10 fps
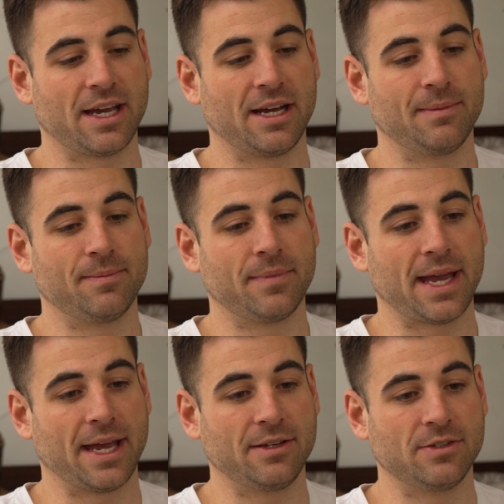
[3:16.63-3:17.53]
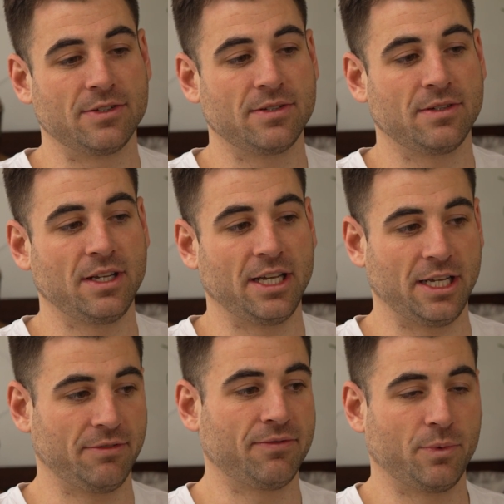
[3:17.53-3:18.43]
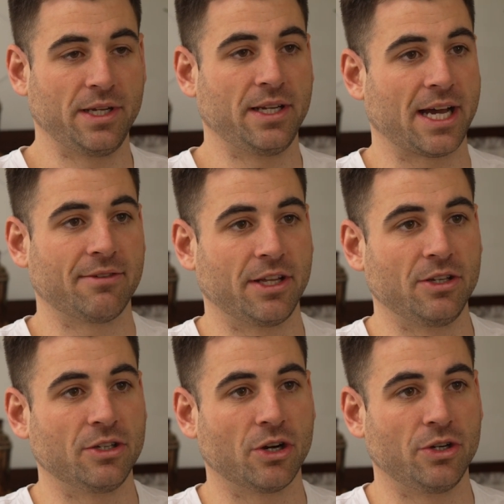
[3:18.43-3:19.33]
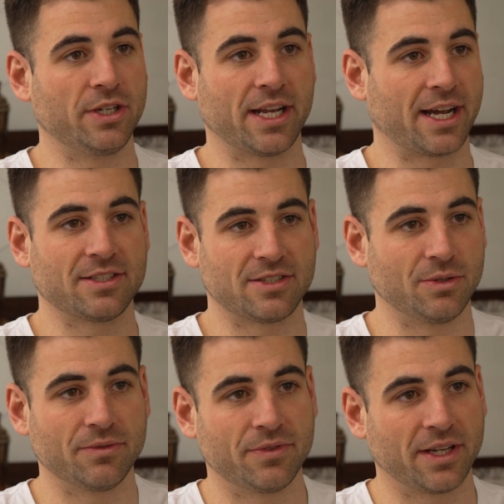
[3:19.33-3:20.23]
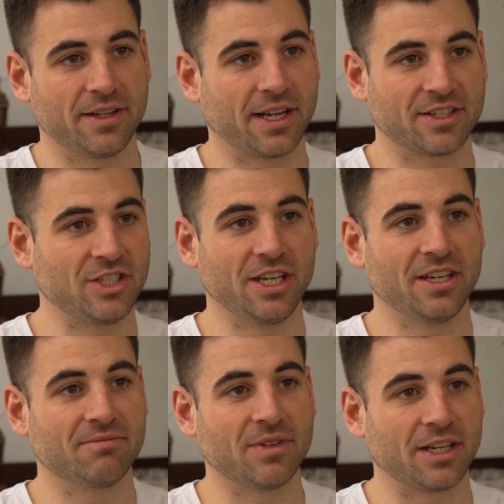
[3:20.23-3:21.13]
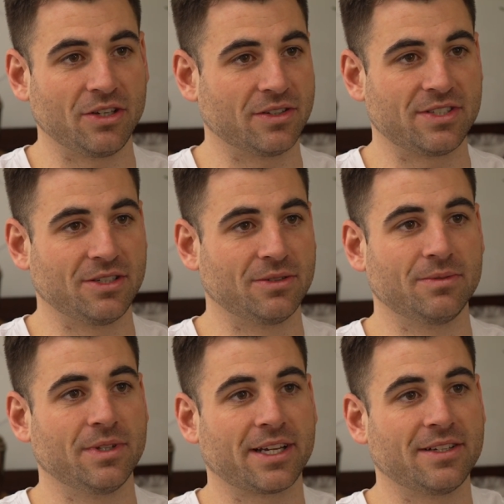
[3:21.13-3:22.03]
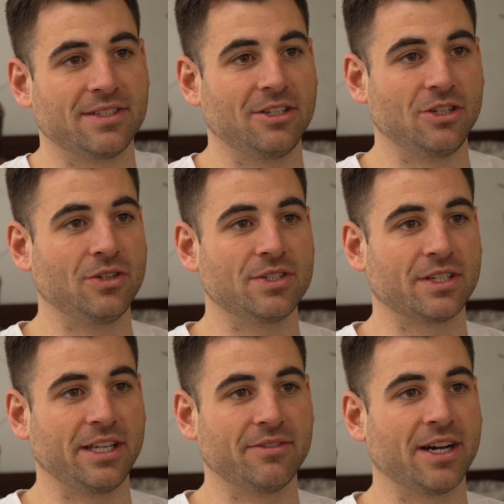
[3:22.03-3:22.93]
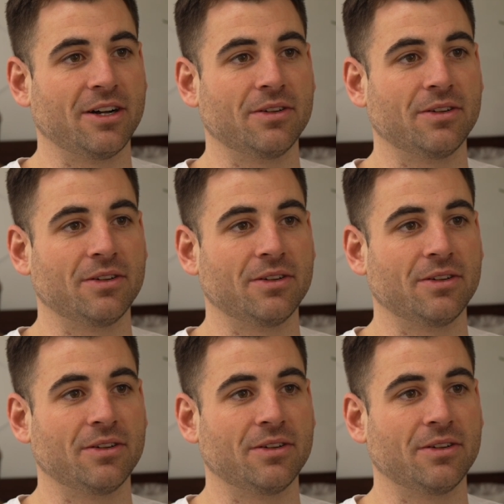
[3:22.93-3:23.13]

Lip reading: And if we have let you go, you get access to it for like the next year. Like, you can still like continue using Oliva